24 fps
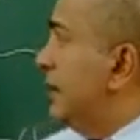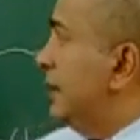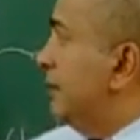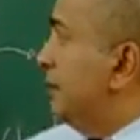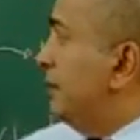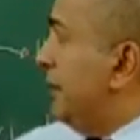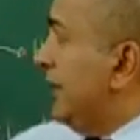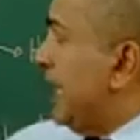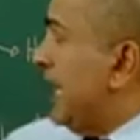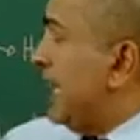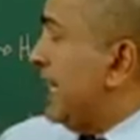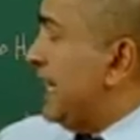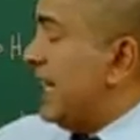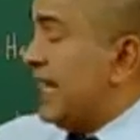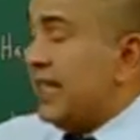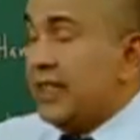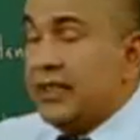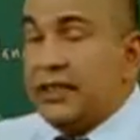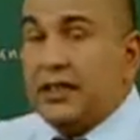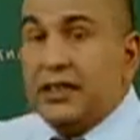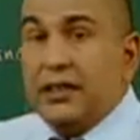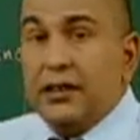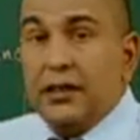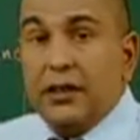
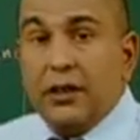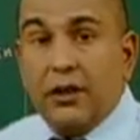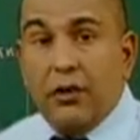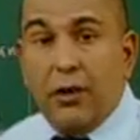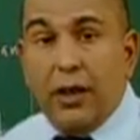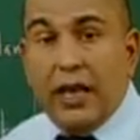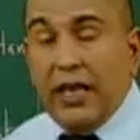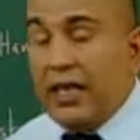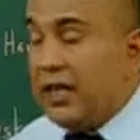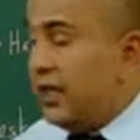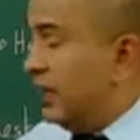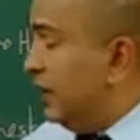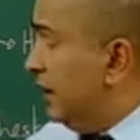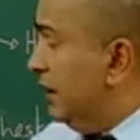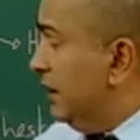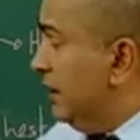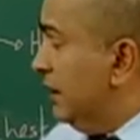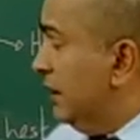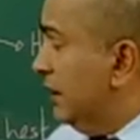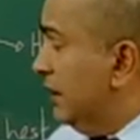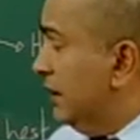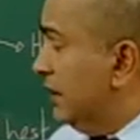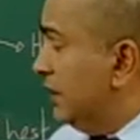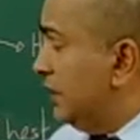PNS,
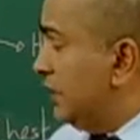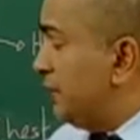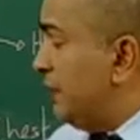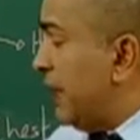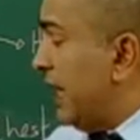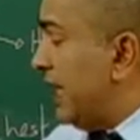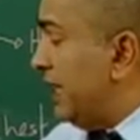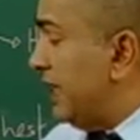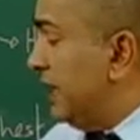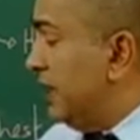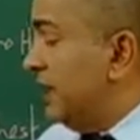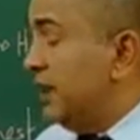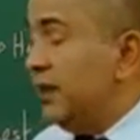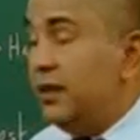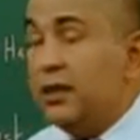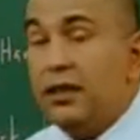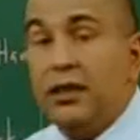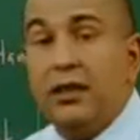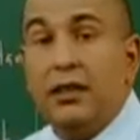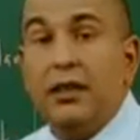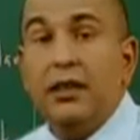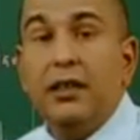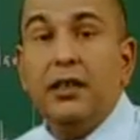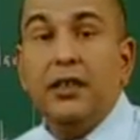cranial, spinal,
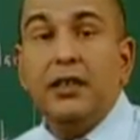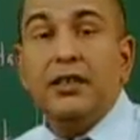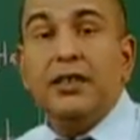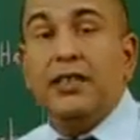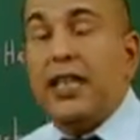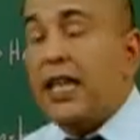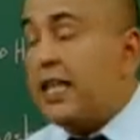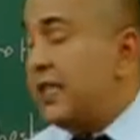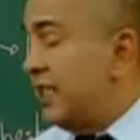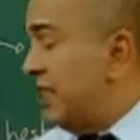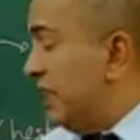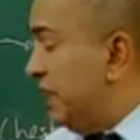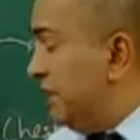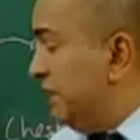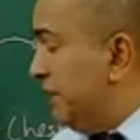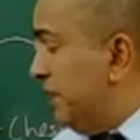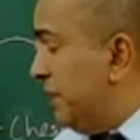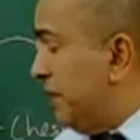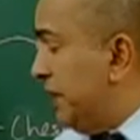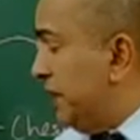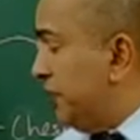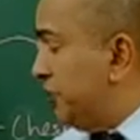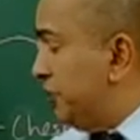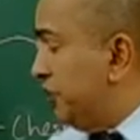send
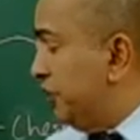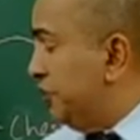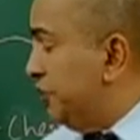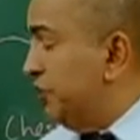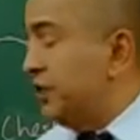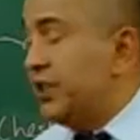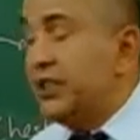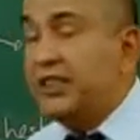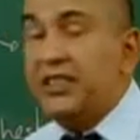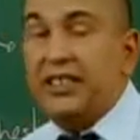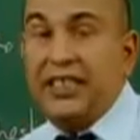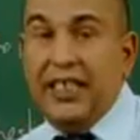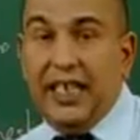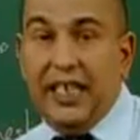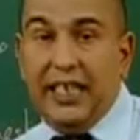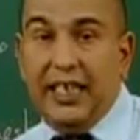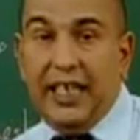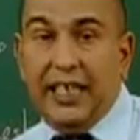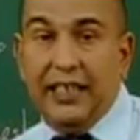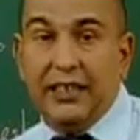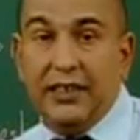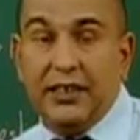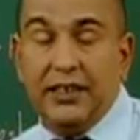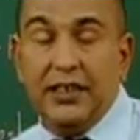information to the
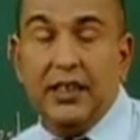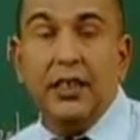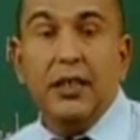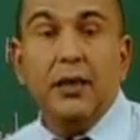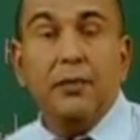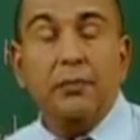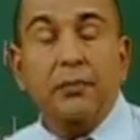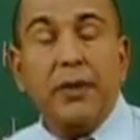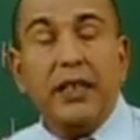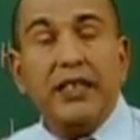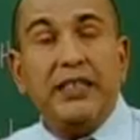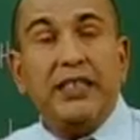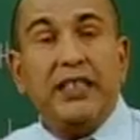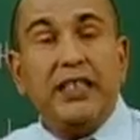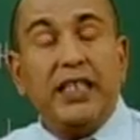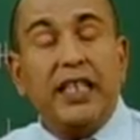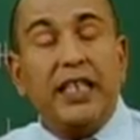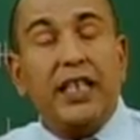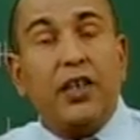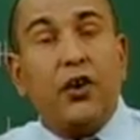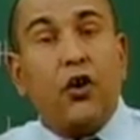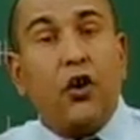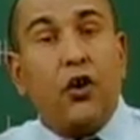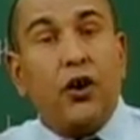CNS.
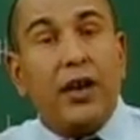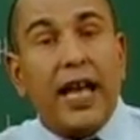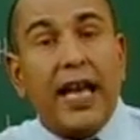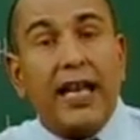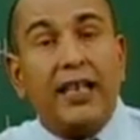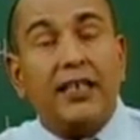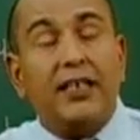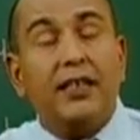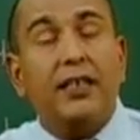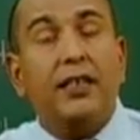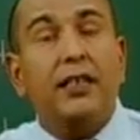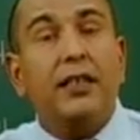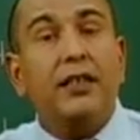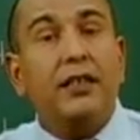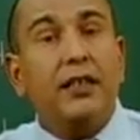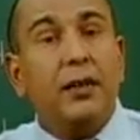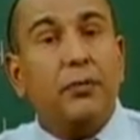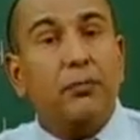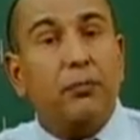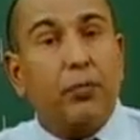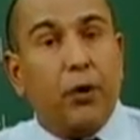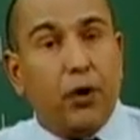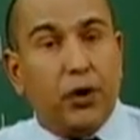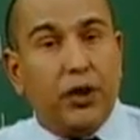Basically connect the
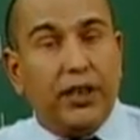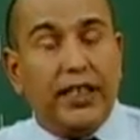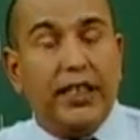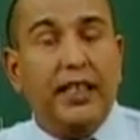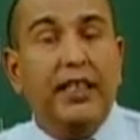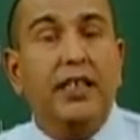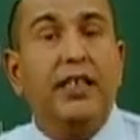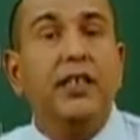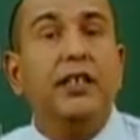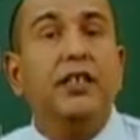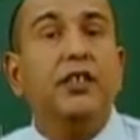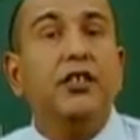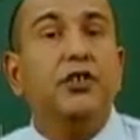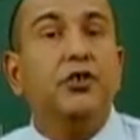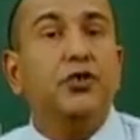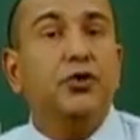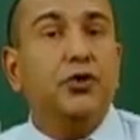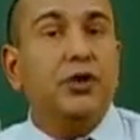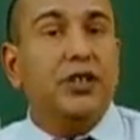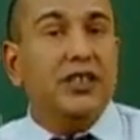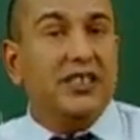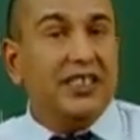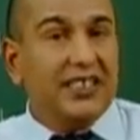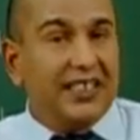body to
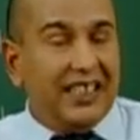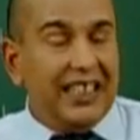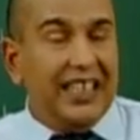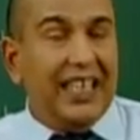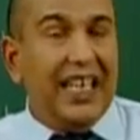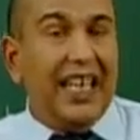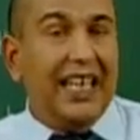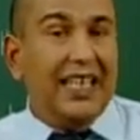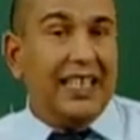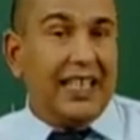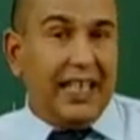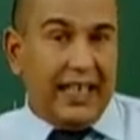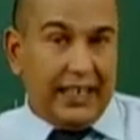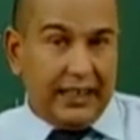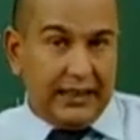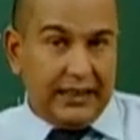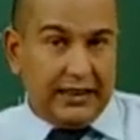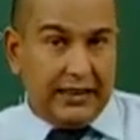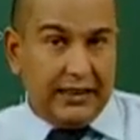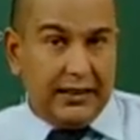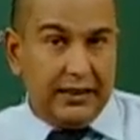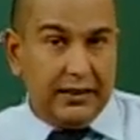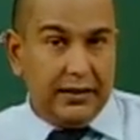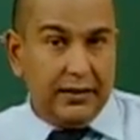the
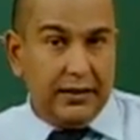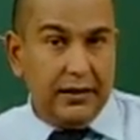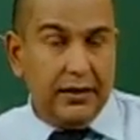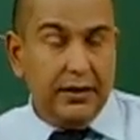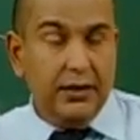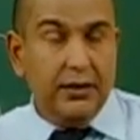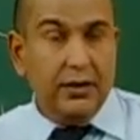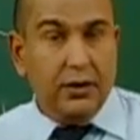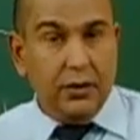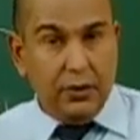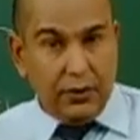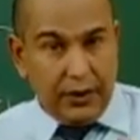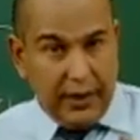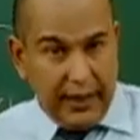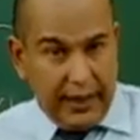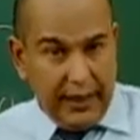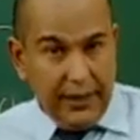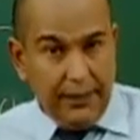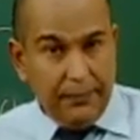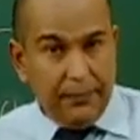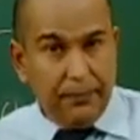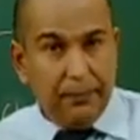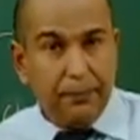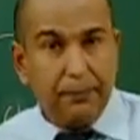CNS.
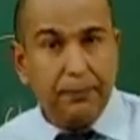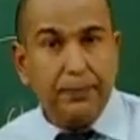Okay?